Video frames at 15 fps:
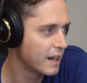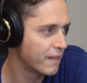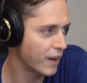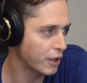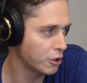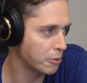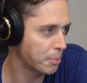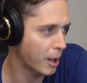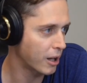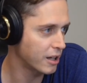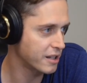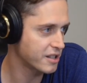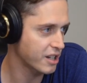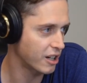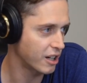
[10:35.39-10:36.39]
Federal
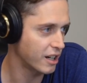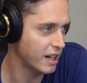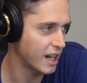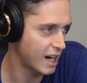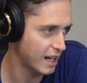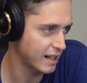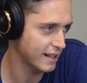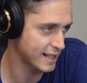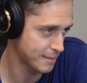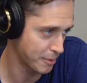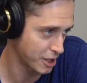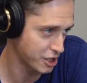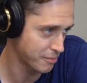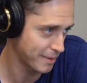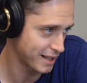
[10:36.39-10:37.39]
pardons are not
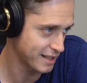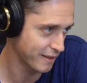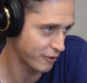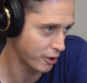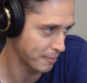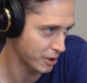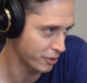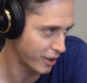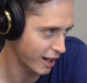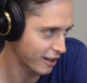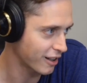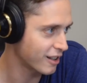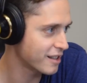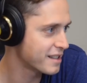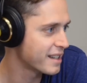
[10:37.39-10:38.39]
expungements of criminal
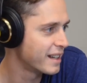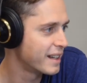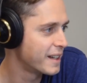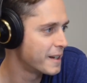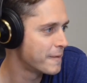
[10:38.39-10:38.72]
records.